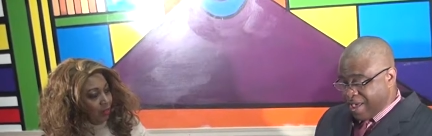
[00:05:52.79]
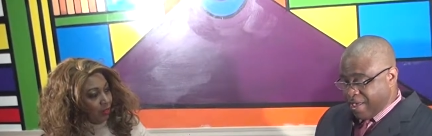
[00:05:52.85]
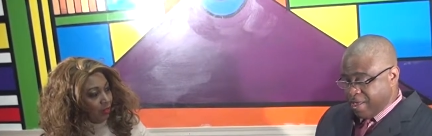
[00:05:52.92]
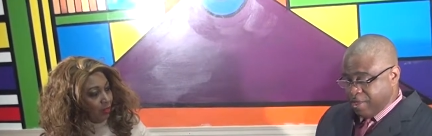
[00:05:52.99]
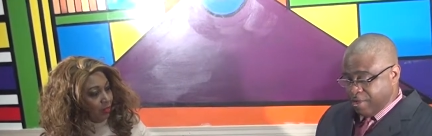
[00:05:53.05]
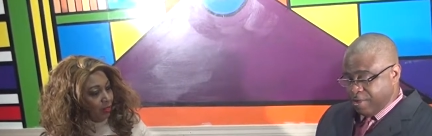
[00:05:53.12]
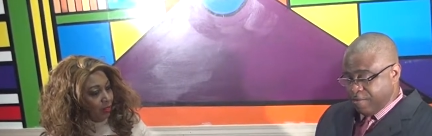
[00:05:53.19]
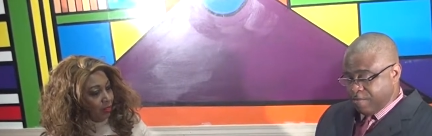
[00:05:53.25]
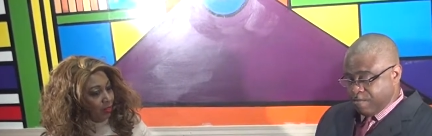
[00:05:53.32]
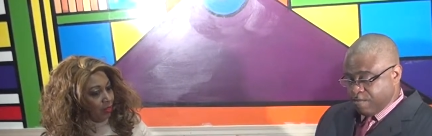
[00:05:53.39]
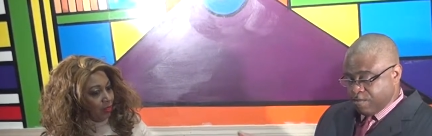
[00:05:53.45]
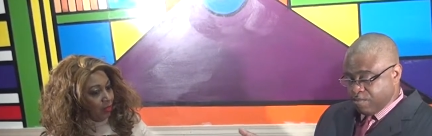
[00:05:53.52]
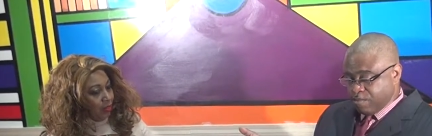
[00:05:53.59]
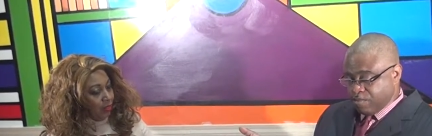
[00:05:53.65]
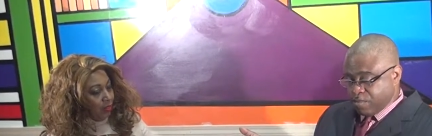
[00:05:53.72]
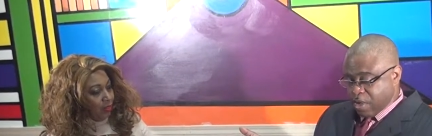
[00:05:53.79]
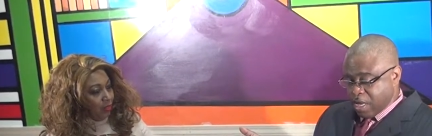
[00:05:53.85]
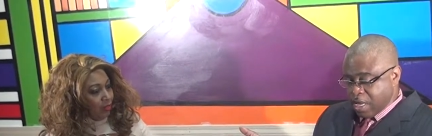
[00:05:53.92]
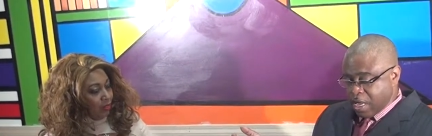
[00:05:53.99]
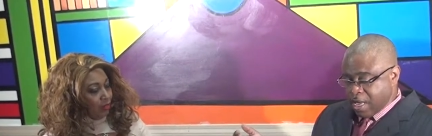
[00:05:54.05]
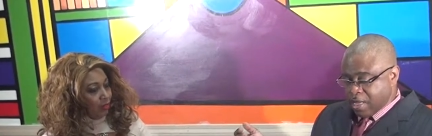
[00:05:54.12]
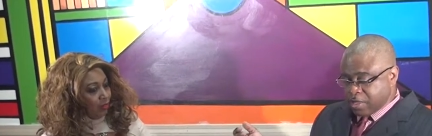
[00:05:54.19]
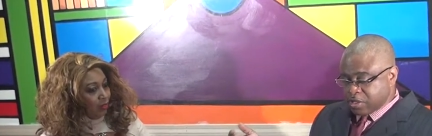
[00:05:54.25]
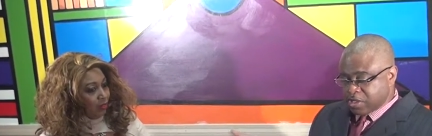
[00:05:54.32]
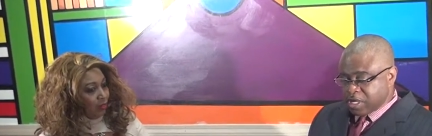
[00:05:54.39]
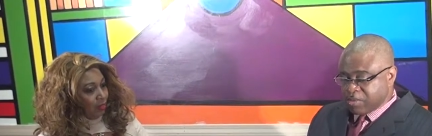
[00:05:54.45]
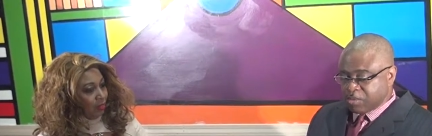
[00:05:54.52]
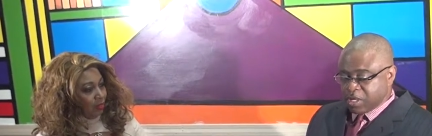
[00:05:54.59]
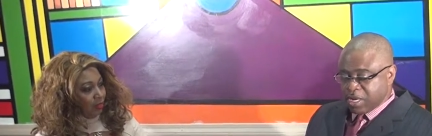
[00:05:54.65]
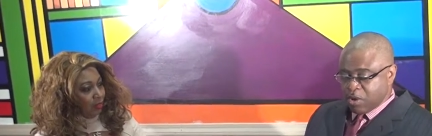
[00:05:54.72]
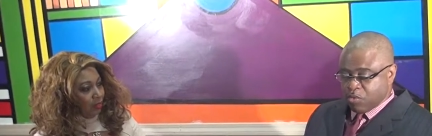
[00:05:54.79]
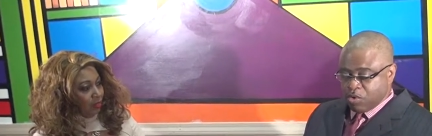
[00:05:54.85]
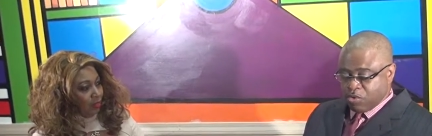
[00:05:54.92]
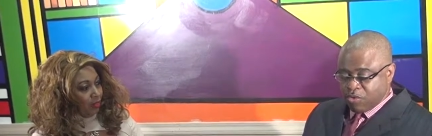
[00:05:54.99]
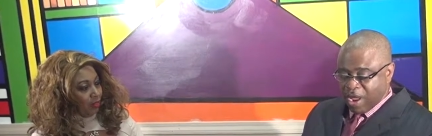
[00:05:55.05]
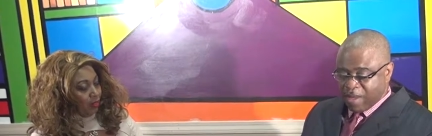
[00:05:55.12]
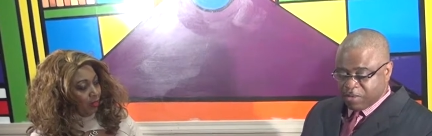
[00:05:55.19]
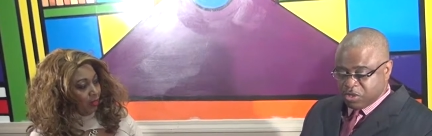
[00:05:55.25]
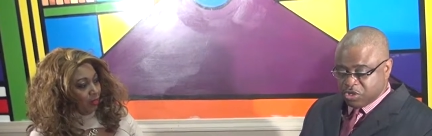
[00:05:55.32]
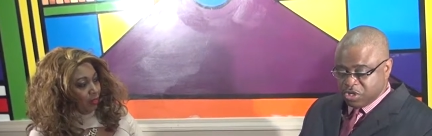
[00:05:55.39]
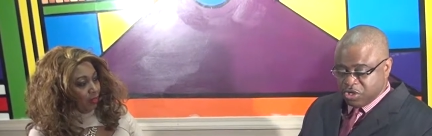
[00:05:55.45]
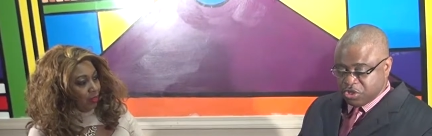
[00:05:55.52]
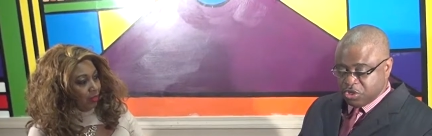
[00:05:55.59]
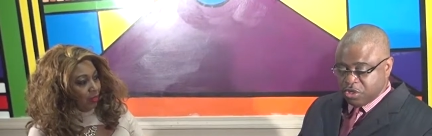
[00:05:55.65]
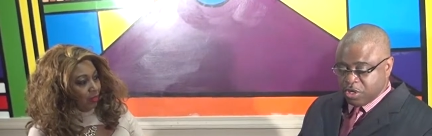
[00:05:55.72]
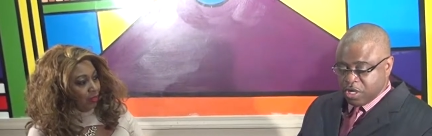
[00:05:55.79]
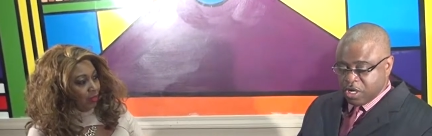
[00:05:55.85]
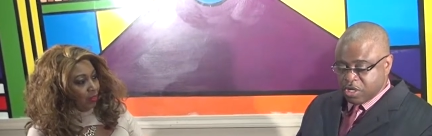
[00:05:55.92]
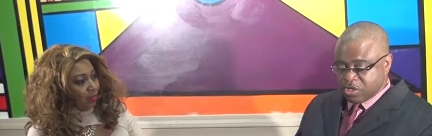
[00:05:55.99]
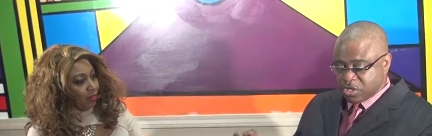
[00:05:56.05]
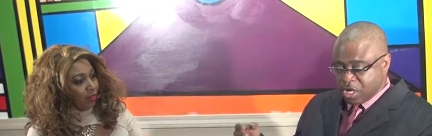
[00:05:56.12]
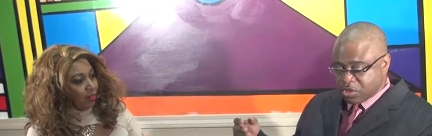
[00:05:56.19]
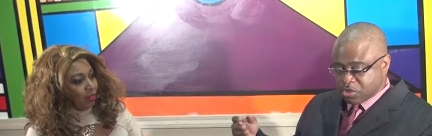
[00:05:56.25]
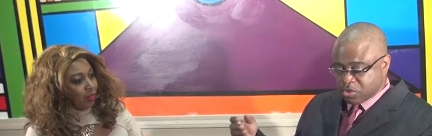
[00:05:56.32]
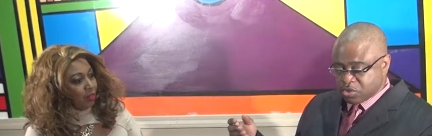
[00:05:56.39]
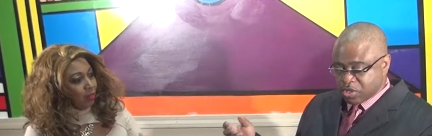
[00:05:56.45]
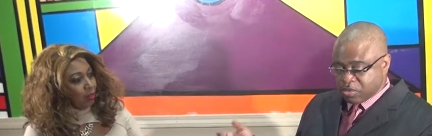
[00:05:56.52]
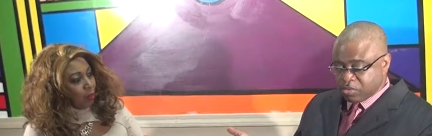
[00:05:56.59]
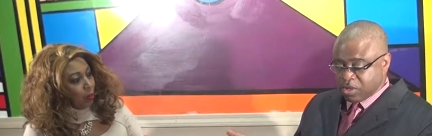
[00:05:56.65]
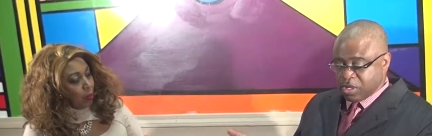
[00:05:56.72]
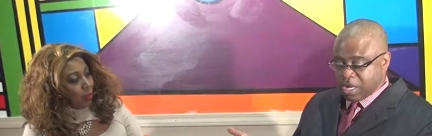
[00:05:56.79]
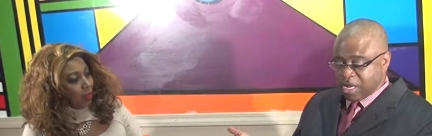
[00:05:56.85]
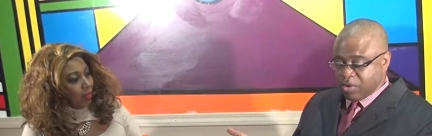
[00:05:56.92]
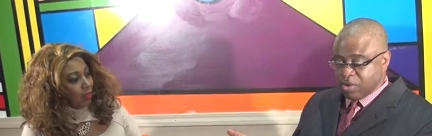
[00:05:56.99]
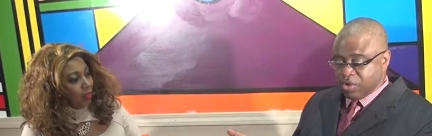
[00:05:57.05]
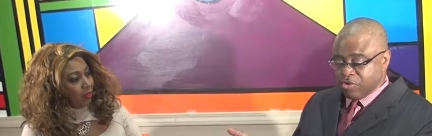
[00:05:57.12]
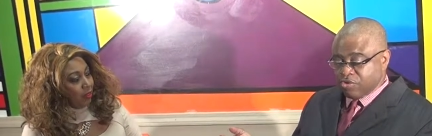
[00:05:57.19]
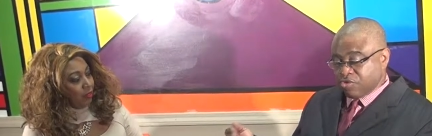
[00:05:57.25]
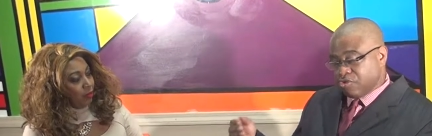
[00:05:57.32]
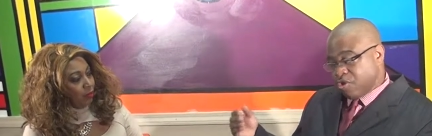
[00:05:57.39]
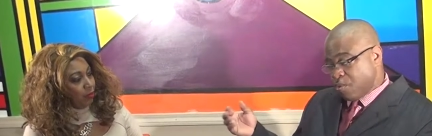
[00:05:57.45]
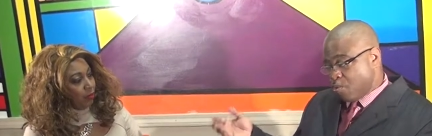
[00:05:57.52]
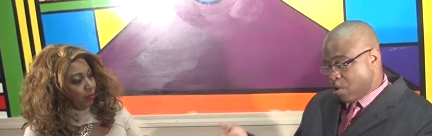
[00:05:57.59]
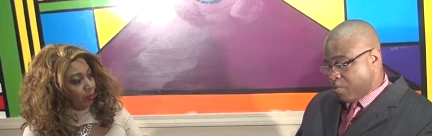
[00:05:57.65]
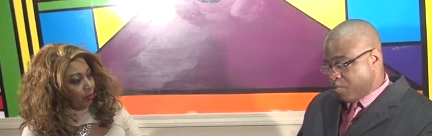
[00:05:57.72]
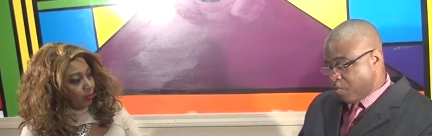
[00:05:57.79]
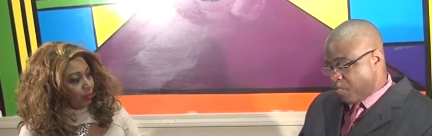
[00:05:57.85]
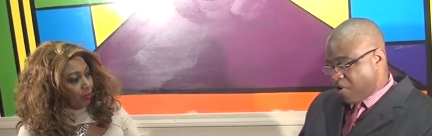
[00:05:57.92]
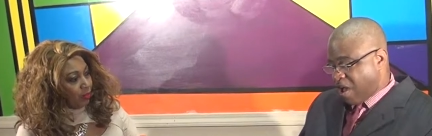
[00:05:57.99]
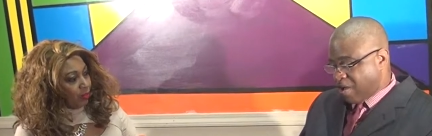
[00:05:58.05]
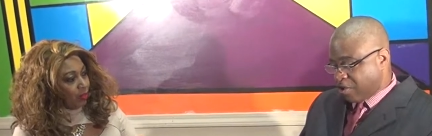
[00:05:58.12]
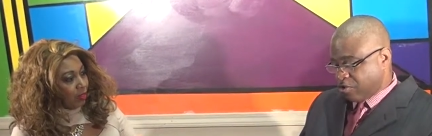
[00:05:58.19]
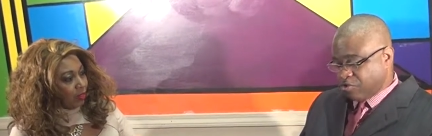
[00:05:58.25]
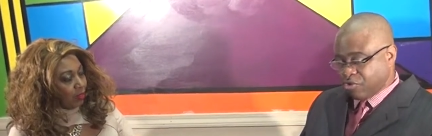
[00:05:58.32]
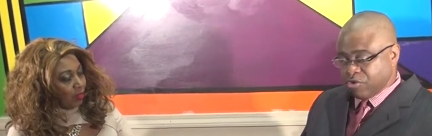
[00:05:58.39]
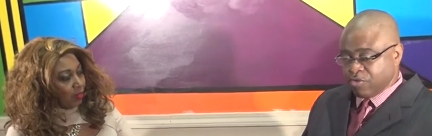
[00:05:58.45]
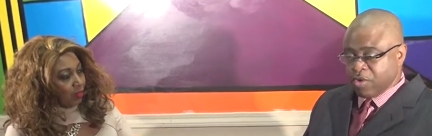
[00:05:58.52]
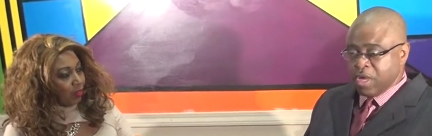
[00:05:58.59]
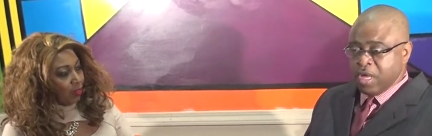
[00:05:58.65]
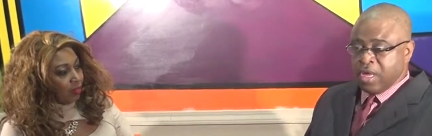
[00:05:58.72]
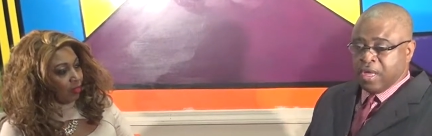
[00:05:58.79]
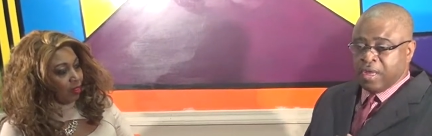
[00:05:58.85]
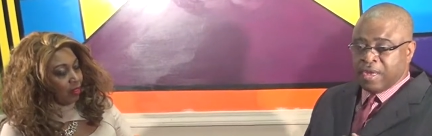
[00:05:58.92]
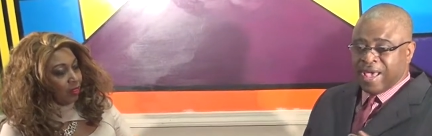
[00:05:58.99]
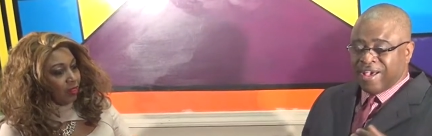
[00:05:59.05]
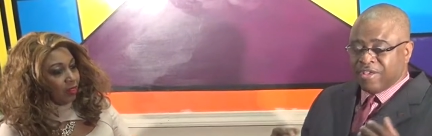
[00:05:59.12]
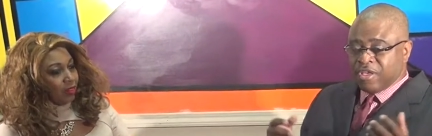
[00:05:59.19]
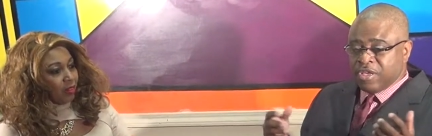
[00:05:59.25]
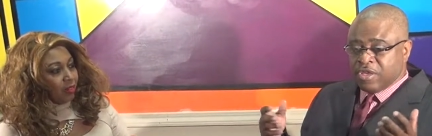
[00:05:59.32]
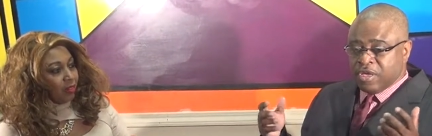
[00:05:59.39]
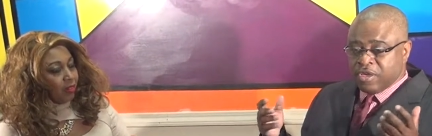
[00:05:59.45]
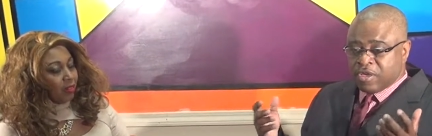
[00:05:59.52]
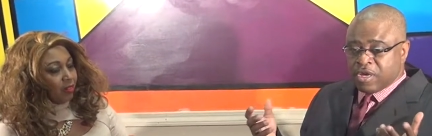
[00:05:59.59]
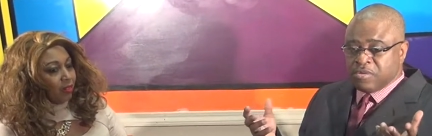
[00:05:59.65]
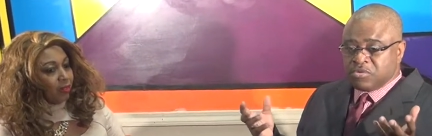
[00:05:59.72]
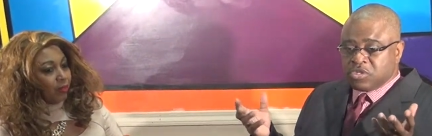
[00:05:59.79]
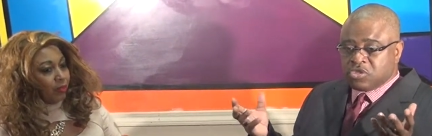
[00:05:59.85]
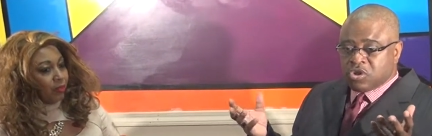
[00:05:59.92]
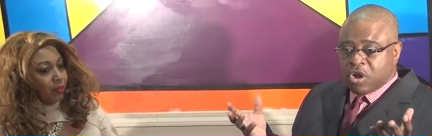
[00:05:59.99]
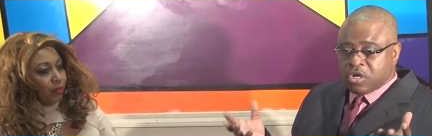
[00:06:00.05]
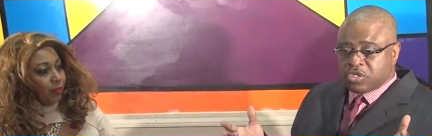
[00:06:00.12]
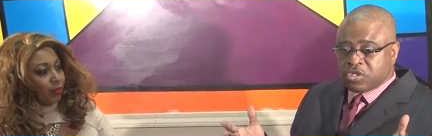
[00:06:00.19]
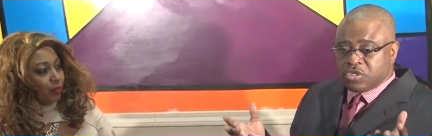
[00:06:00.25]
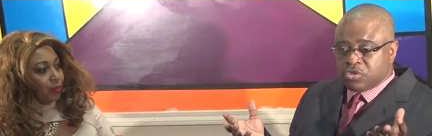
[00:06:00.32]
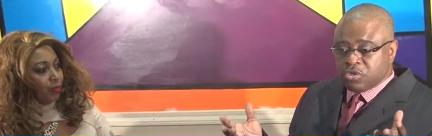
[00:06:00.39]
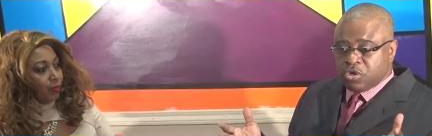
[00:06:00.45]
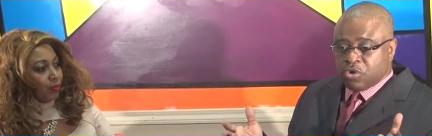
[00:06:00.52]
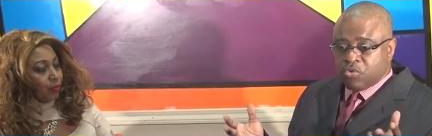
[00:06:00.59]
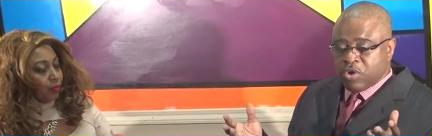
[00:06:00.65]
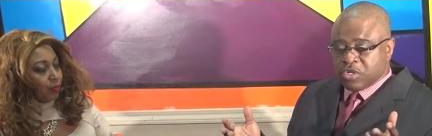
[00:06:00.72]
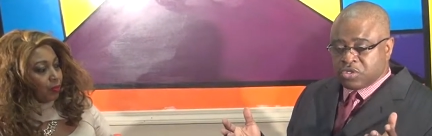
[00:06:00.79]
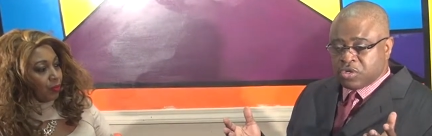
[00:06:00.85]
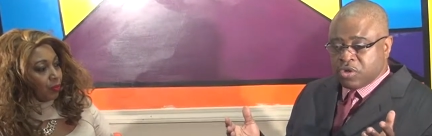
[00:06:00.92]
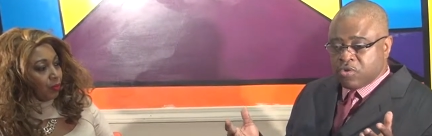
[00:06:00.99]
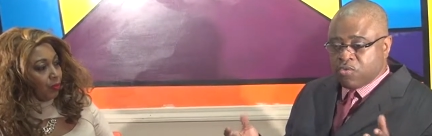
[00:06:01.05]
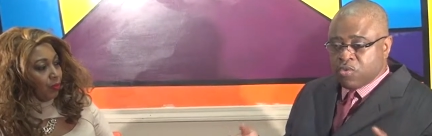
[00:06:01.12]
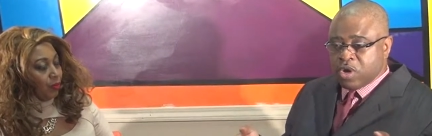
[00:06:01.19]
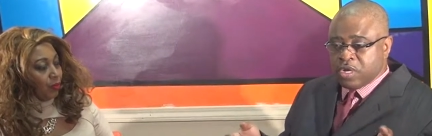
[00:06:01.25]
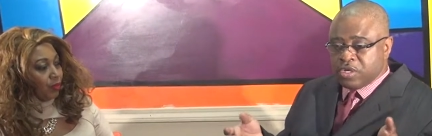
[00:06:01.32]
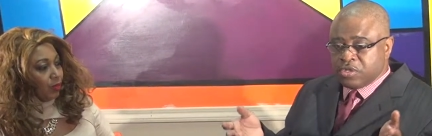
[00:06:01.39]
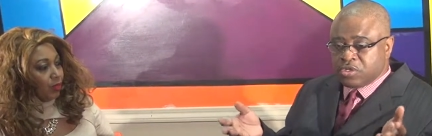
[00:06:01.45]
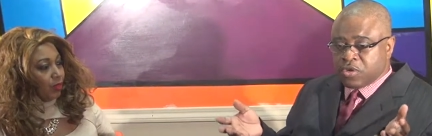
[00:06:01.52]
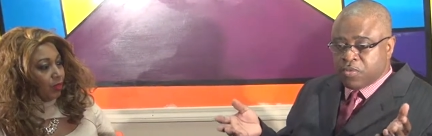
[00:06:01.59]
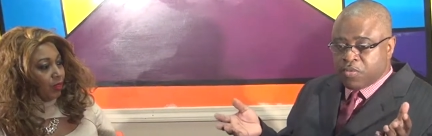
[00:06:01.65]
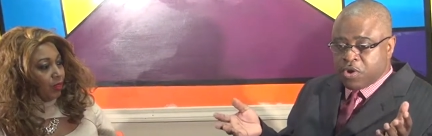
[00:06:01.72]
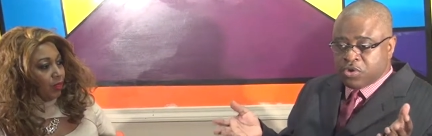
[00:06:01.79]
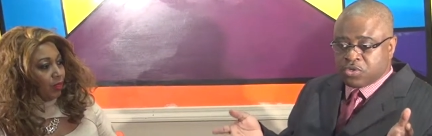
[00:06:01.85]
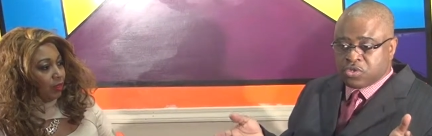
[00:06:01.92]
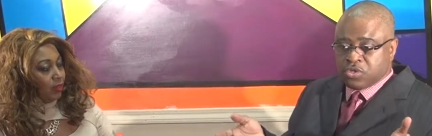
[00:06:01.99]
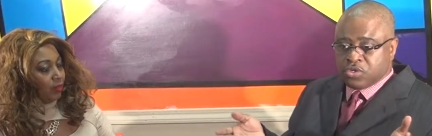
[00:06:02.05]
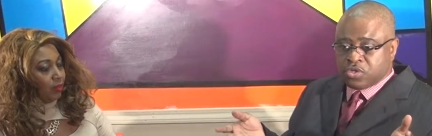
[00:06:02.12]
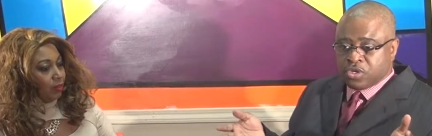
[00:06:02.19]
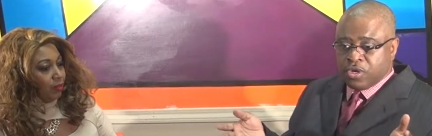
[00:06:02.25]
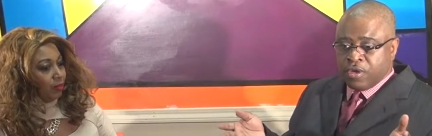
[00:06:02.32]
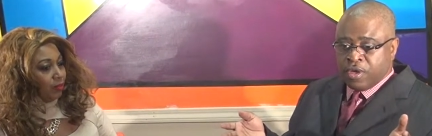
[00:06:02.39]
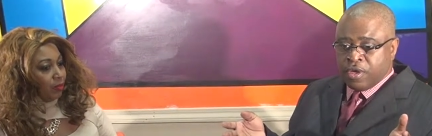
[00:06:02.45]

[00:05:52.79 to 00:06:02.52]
Speaker 1: a something that will grab attention, and it's also something that is somewhat provocative. Now, it, it comes starts into the question of what is a person's